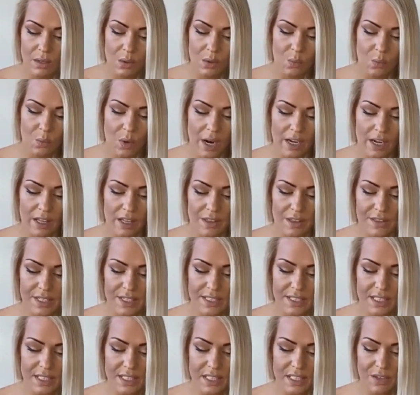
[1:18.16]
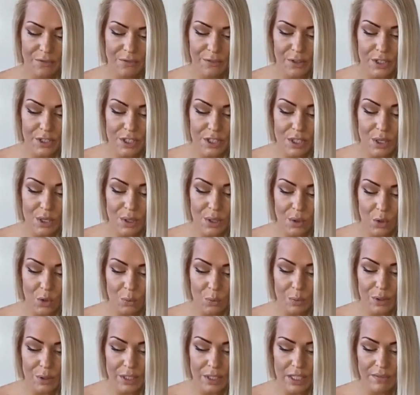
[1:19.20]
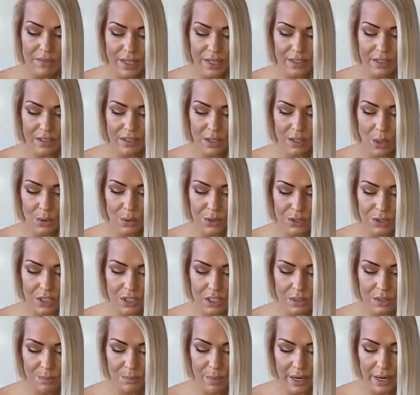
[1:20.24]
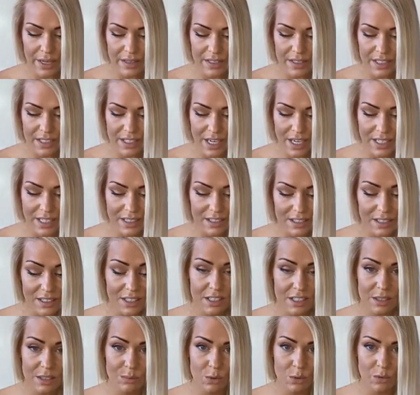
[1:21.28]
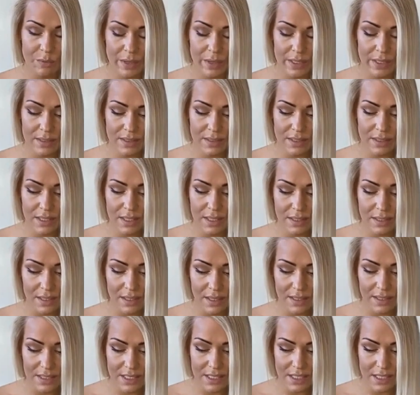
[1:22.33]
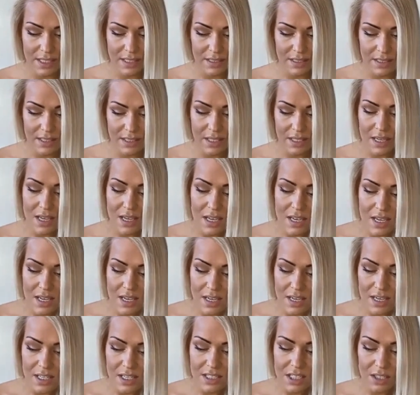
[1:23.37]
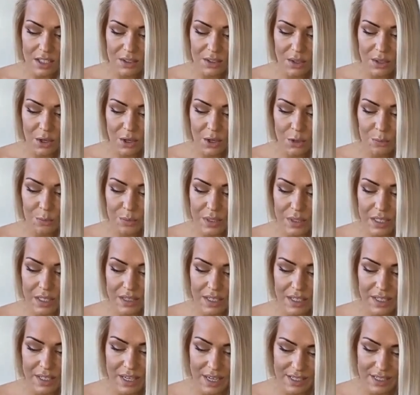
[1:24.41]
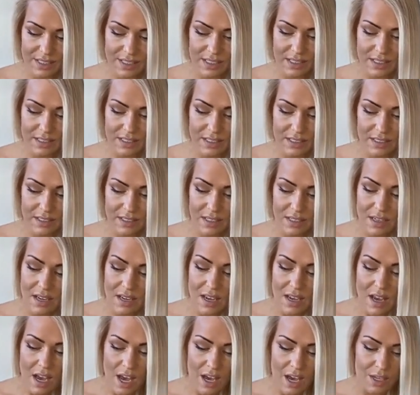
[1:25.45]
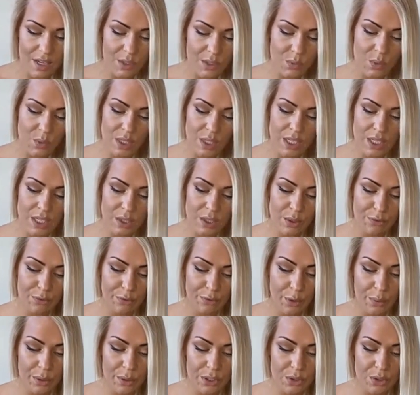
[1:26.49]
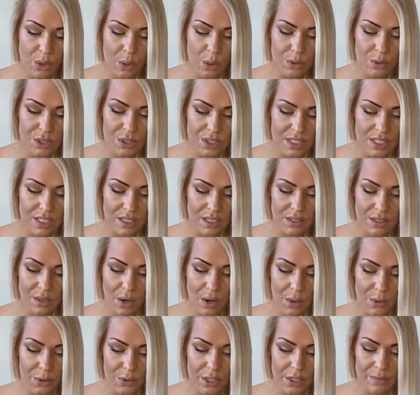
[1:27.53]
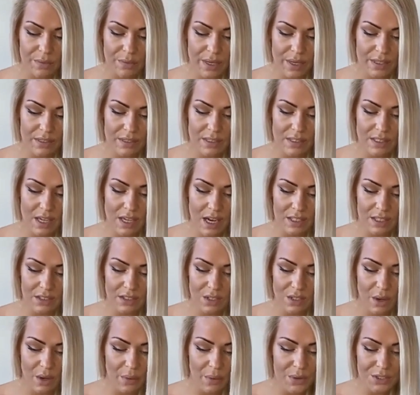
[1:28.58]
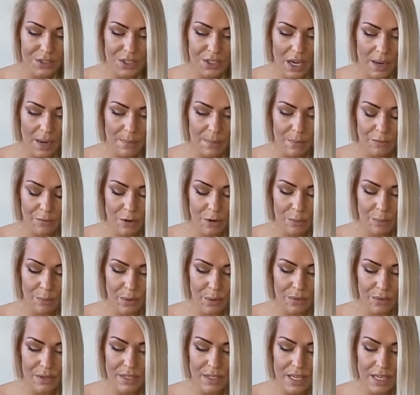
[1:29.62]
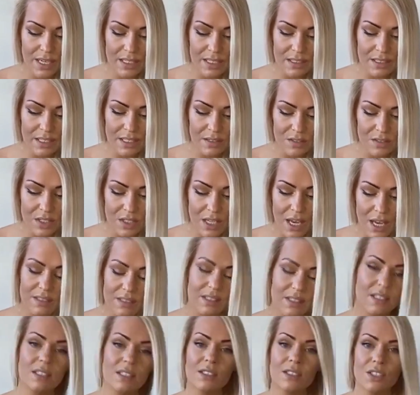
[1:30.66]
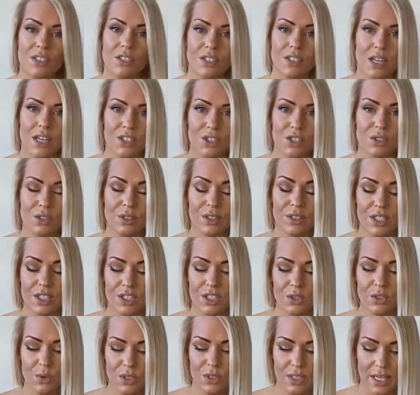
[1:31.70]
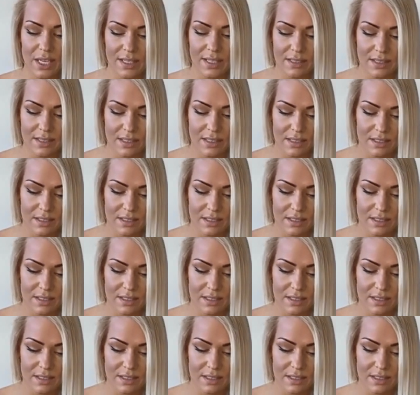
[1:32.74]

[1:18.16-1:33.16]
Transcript: While this is the first global event hosted by the Zeitgeist Movement in Iceland, it shall not be the last, and we look forward to hosting another event at another time for both natives and international guests to attend.